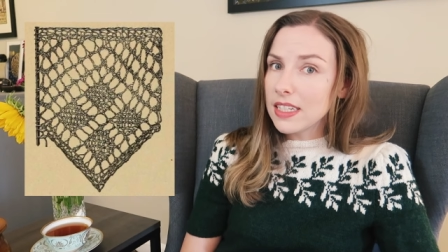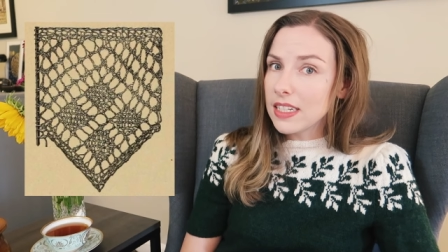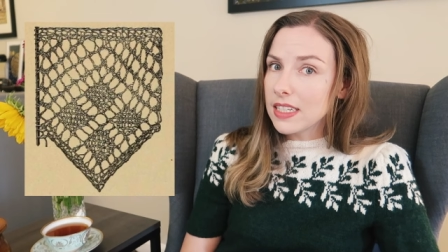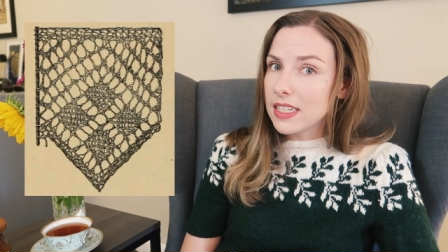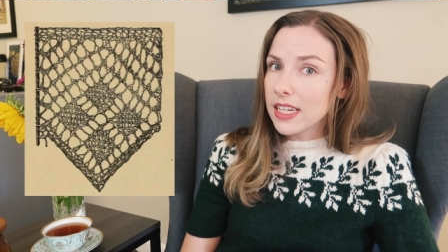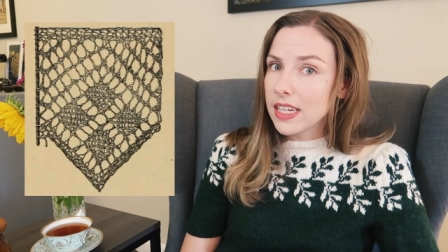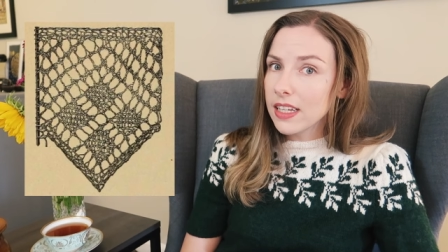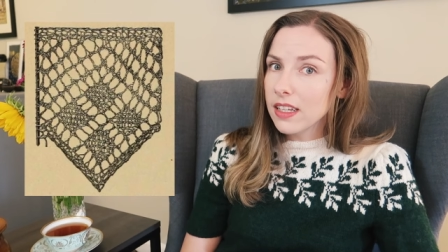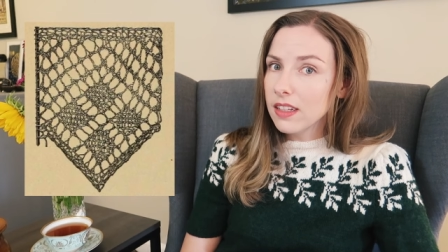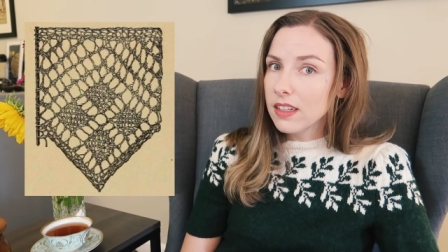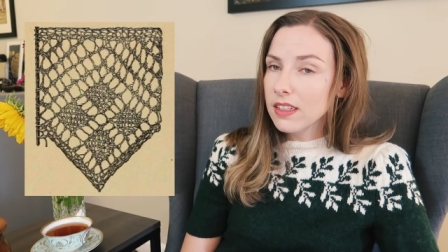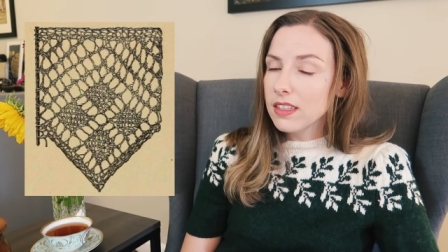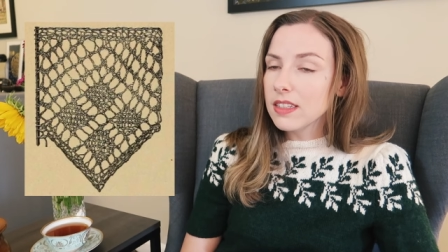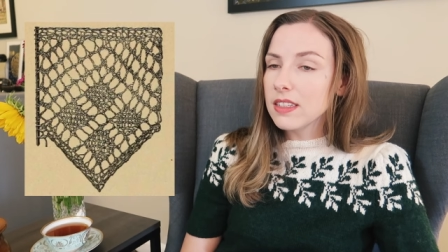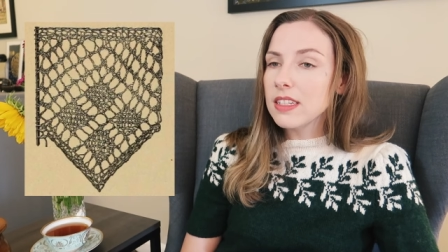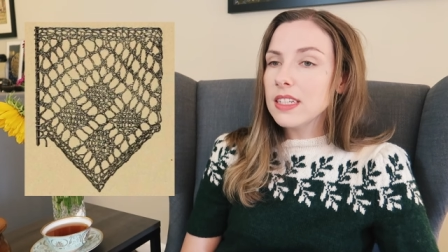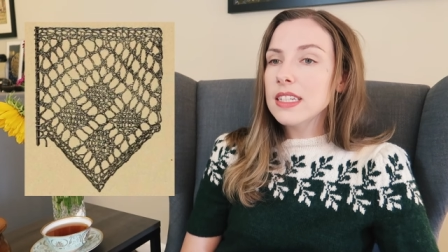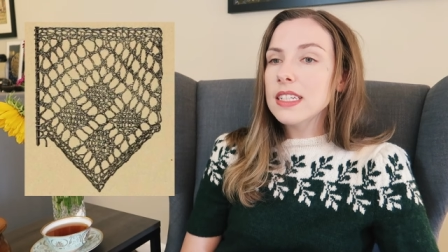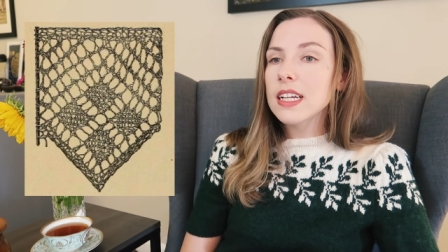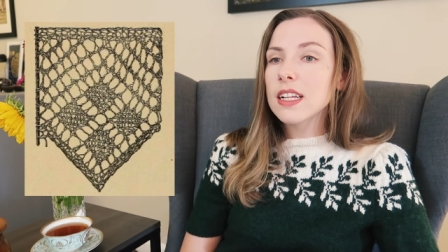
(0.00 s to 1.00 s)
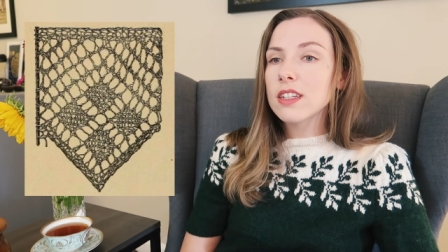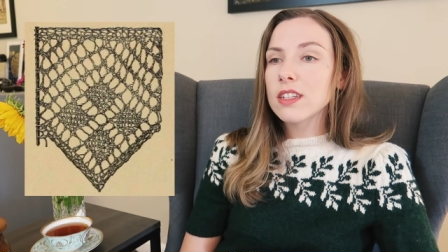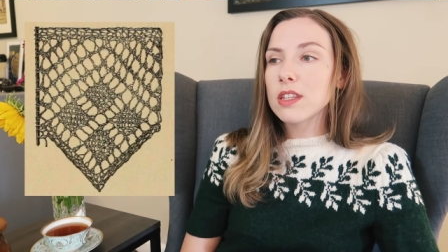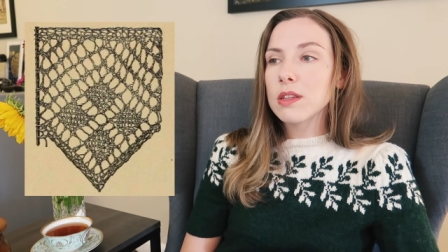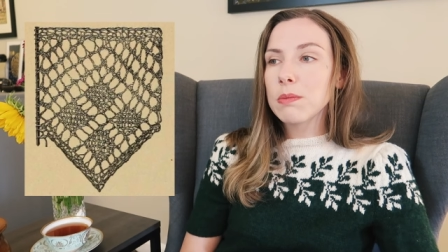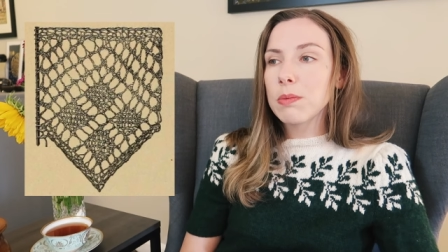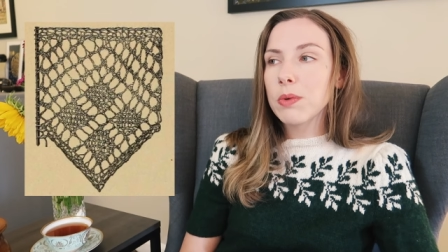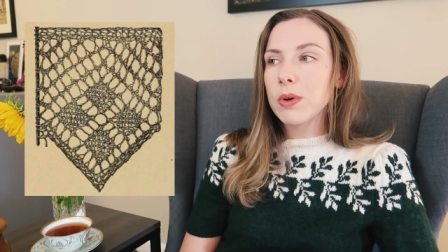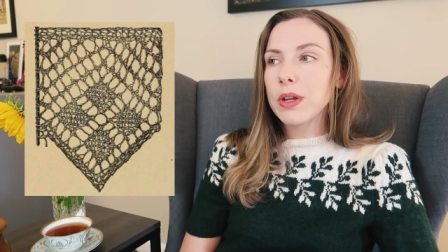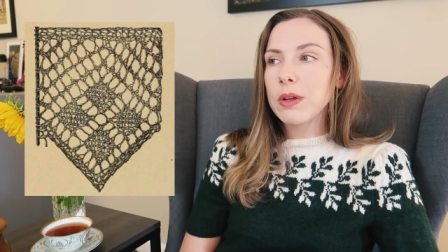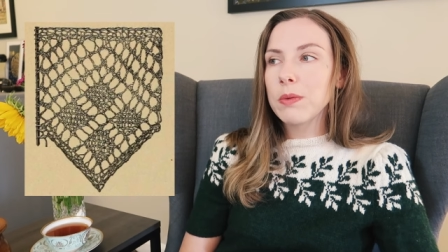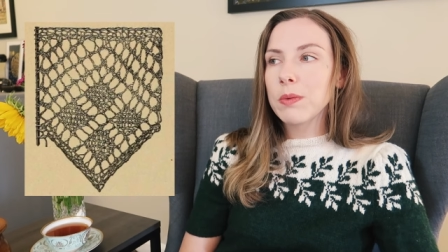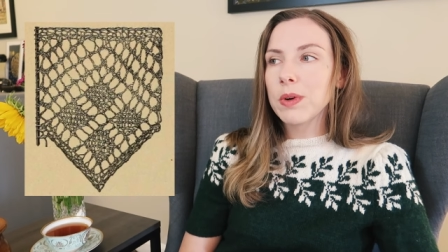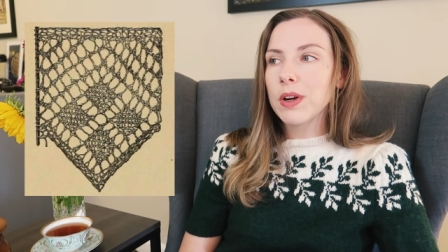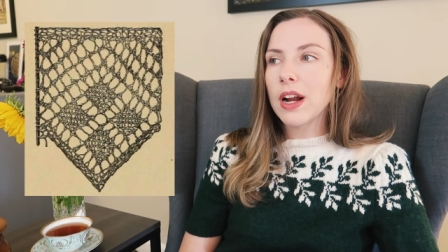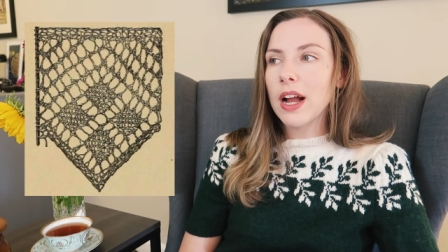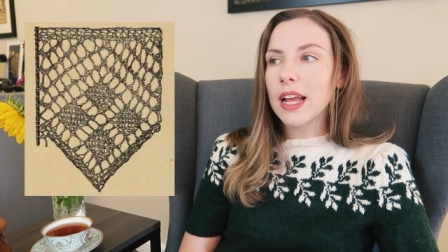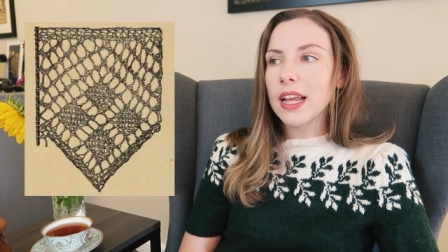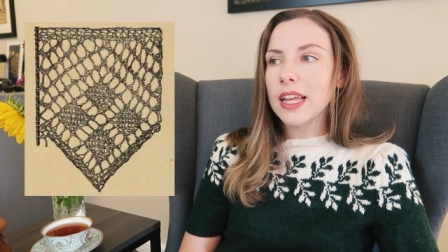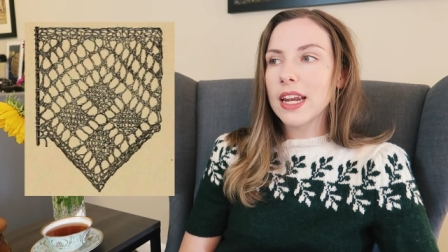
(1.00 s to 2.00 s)
detailed, detailed to the point
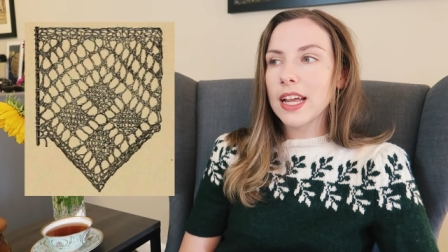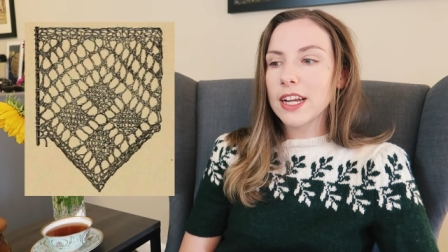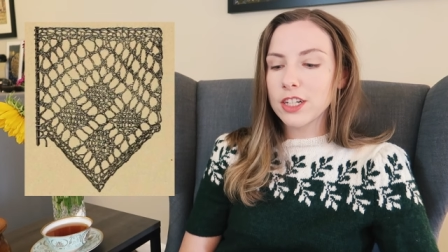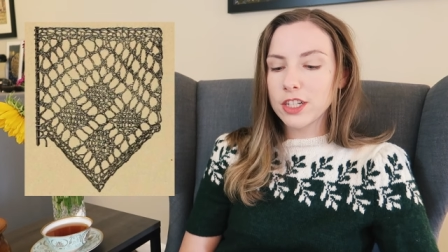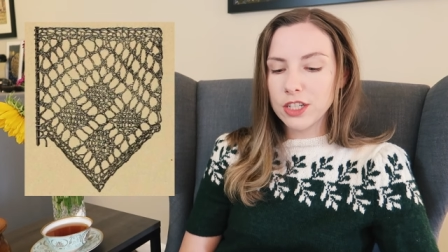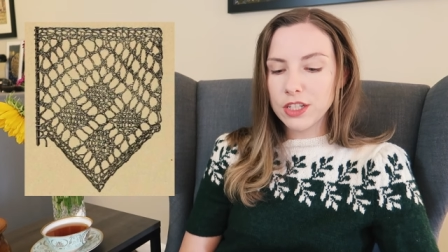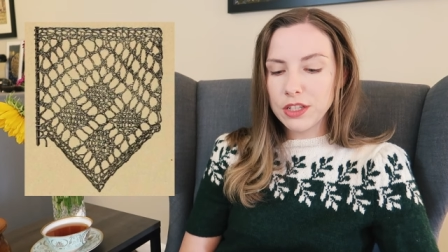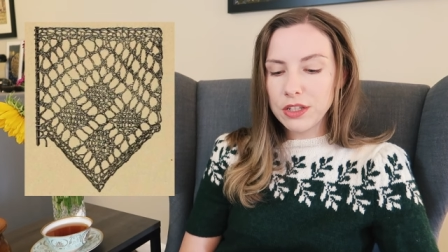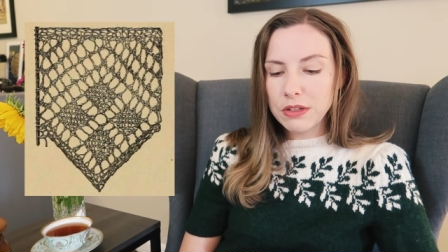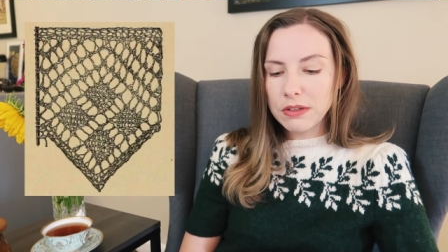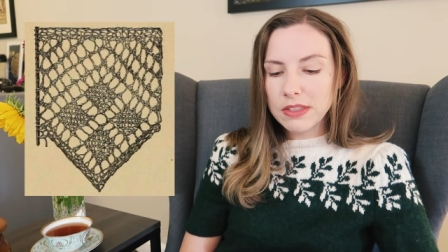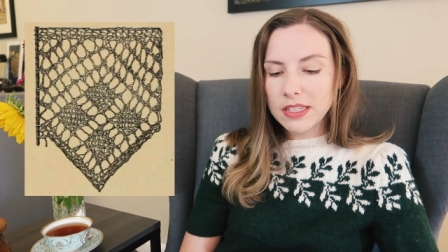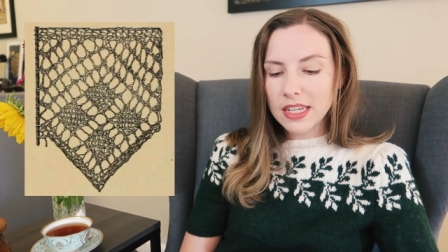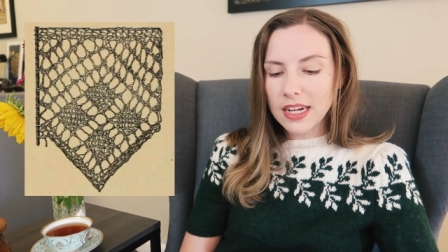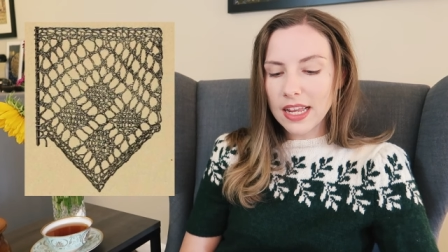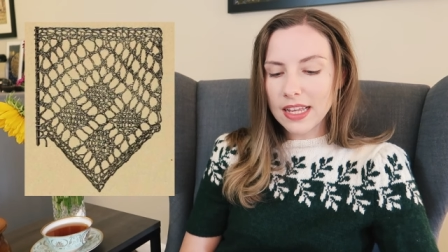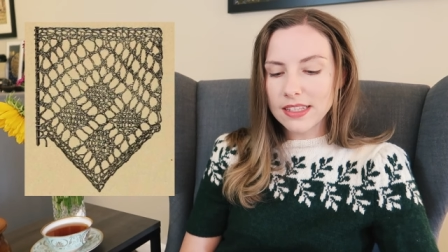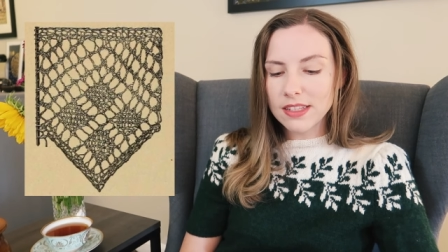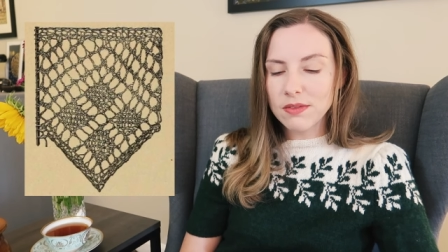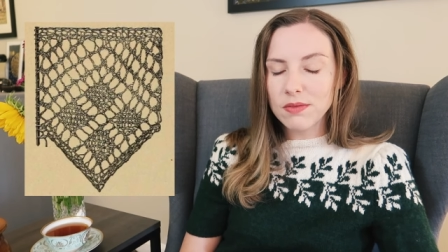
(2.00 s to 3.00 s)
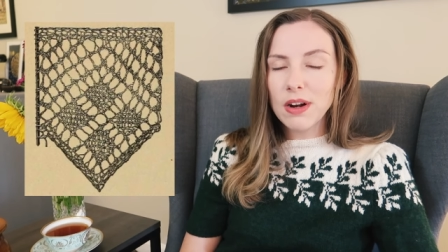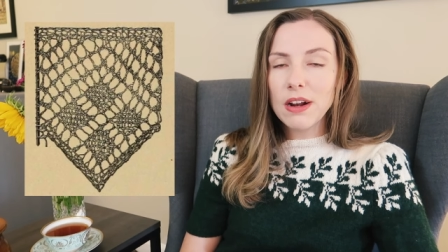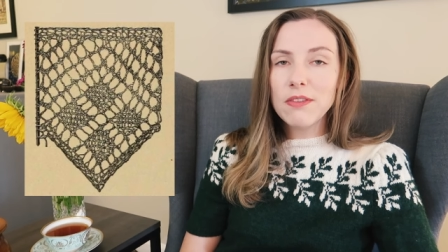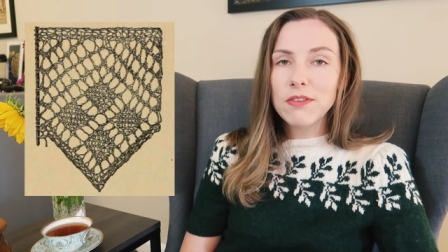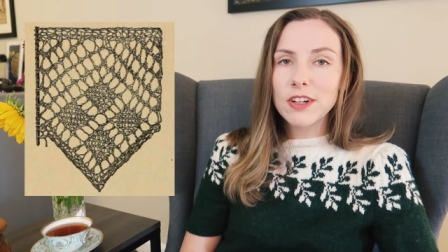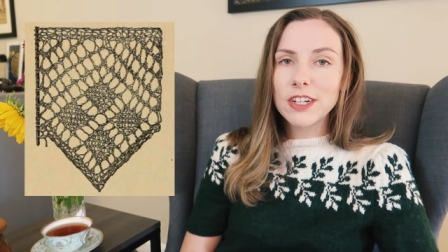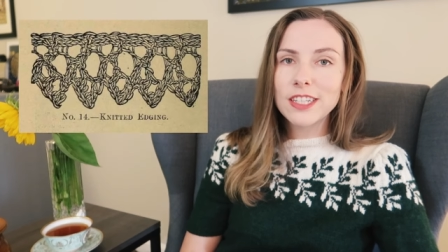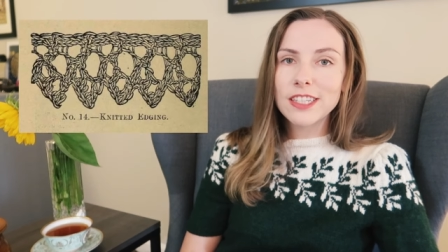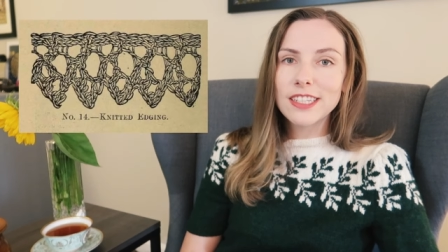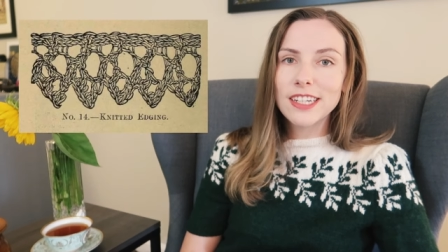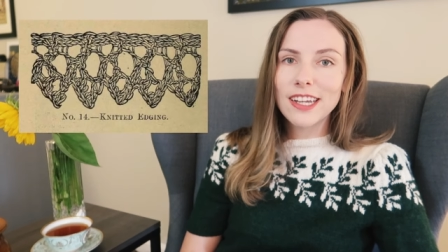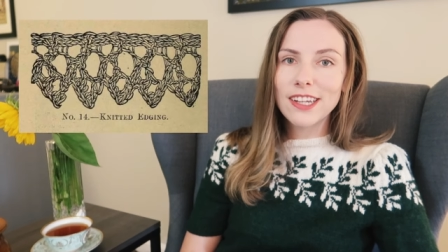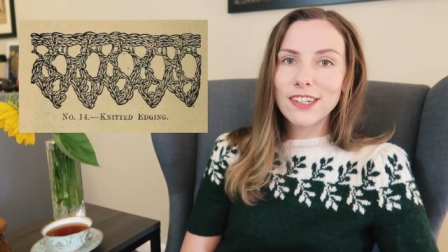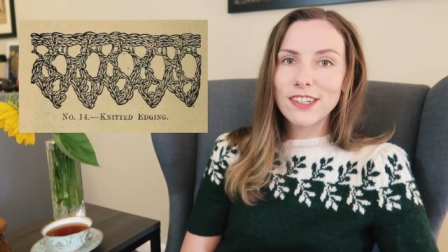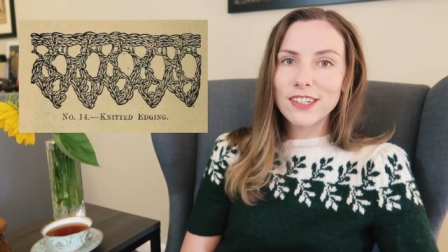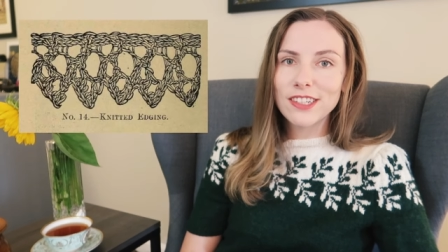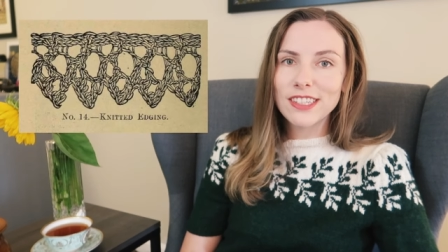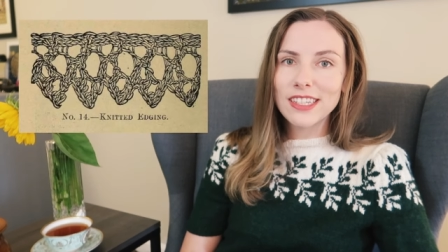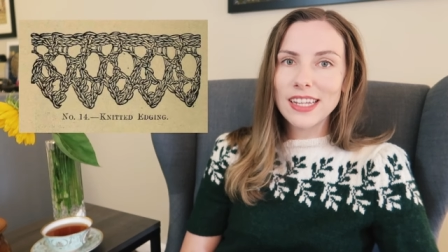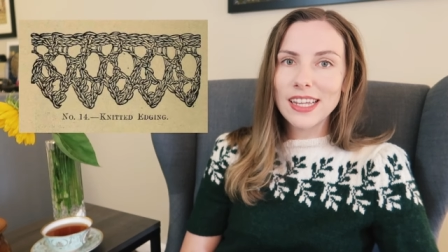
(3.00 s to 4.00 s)
where I can actually use it as a reference to
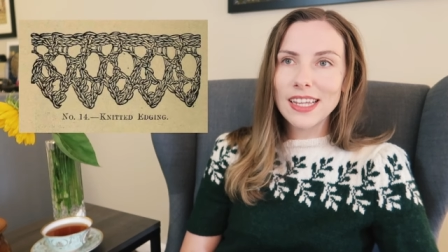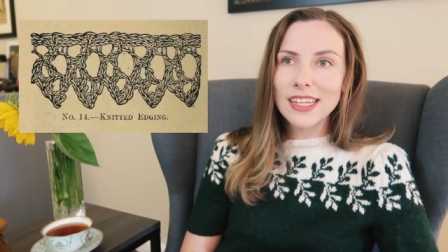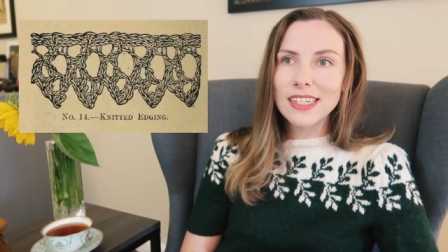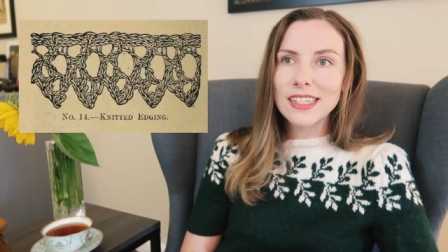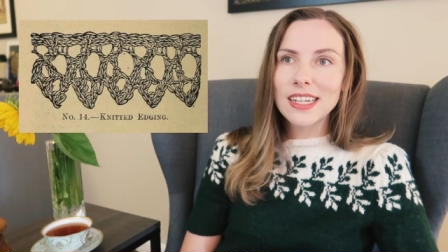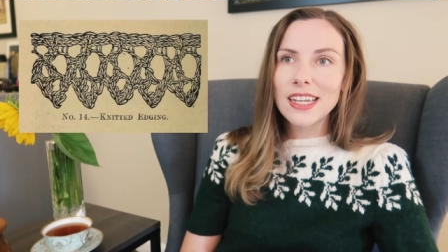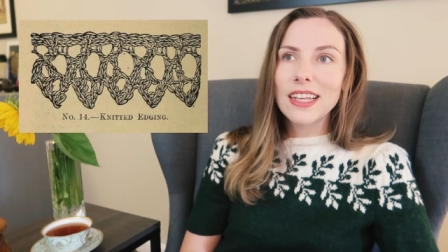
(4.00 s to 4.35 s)
understand